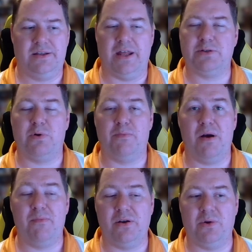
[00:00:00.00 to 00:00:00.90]
That is where
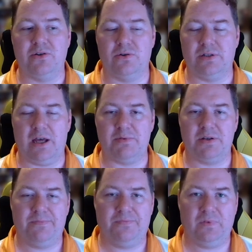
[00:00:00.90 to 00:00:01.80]
my mind went to,
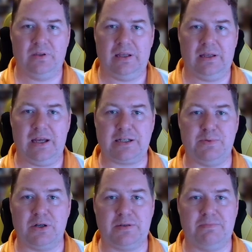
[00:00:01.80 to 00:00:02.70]
Tabs.
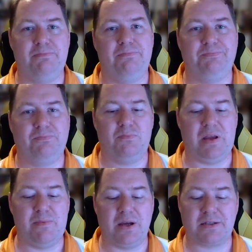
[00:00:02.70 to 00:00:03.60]
Xbox,
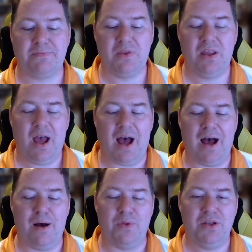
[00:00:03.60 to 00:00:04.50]
BMX.
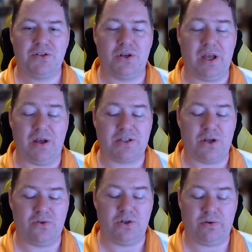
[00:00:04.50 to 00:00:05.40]

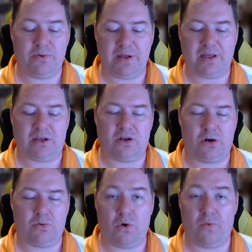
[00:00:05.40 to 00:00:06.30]
So during the week,
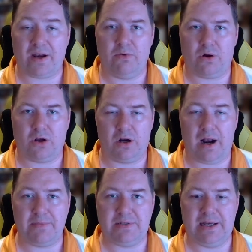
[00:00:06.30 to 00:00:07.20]
God of War Ragnarok got
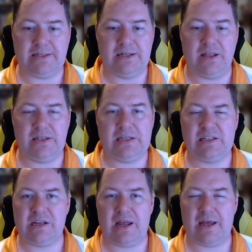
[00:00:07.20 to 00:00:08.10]
an update. Now this
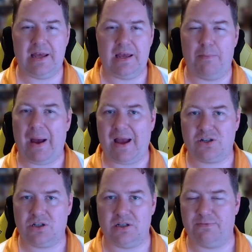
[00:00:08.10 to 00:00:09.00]
isn't a
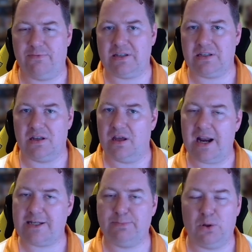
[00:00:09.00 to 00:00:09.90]
patch to fix
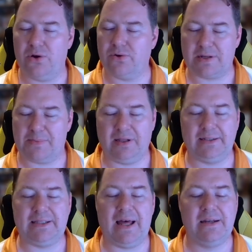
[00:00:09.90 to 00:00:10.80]
an exploit or something
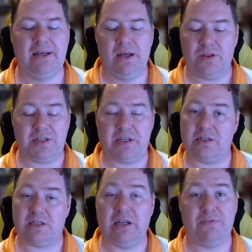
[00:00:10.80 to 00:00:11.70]
like that. This is
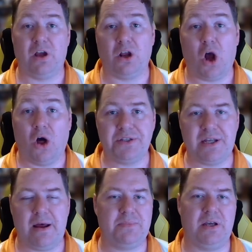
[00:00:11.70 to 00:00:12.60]
a significant
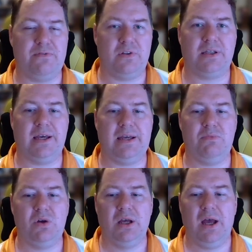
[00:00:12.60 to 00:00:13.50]
content update for the
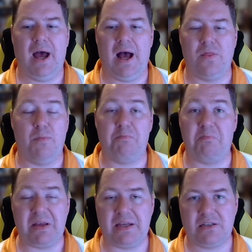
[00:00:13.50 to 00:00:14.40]
game. The
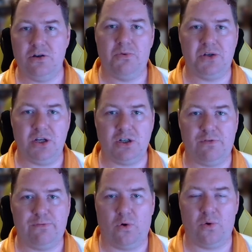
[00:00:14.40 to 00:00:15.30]
biggest new
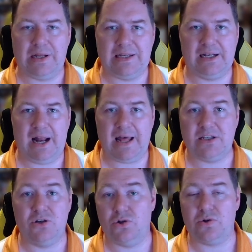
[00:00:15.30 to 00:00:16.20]
addition for it is that it
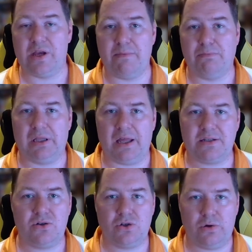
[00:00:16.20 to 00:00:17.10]
adds New Game
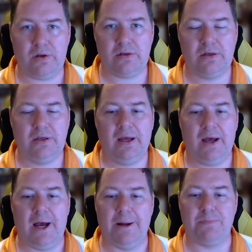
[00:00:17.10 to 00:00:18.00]
Plus to it.
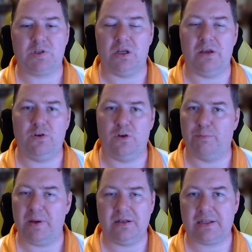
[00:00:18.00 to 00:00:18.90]
So if
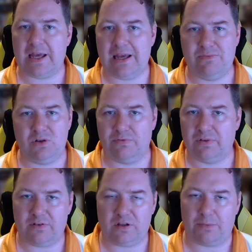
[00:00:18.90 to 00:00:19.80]
you've beaten the game and you've
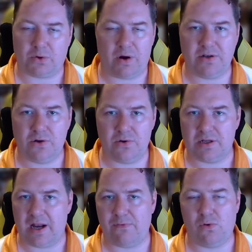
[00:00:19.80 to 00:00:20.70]
leveled up
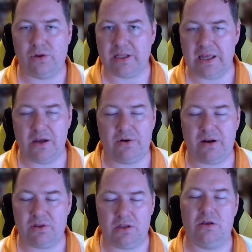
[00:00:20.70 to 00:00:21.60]
Kratos and have all the gear and
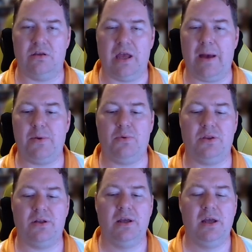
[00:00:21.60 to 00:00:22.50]
everything, you're happy
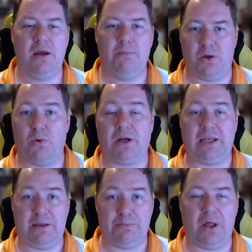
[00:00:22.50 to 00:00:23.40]
with it, but you want
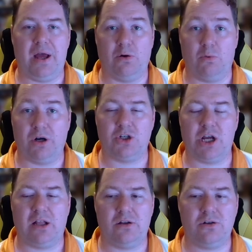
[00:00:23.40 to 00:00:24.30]
to keep playing it and want to
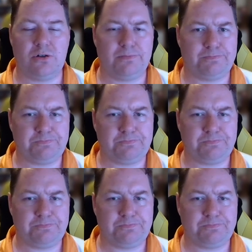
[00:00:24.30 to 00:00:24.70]
challenge,